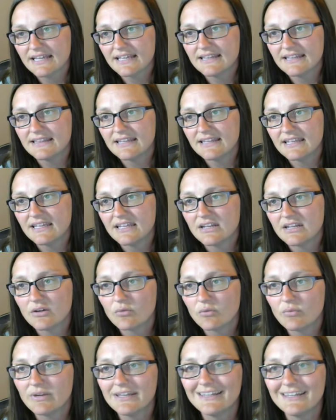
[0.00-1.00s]
and then
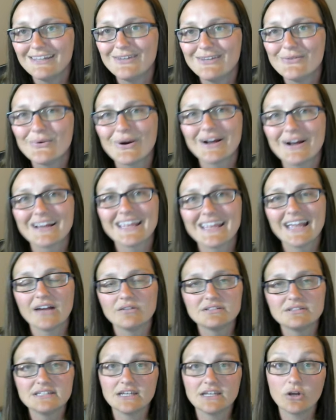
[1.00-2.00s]
when you are
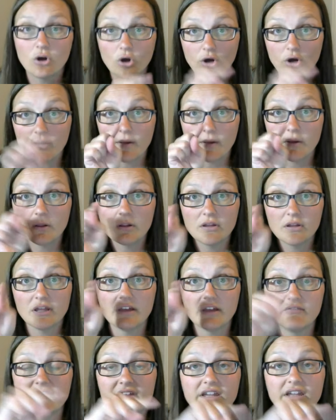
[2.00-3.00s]
counting all
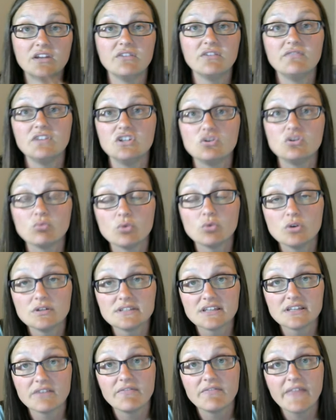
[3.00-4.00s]
of the
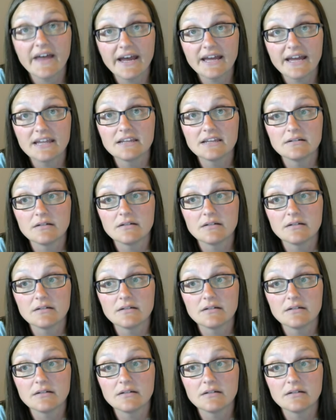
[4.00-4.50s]
individuals of that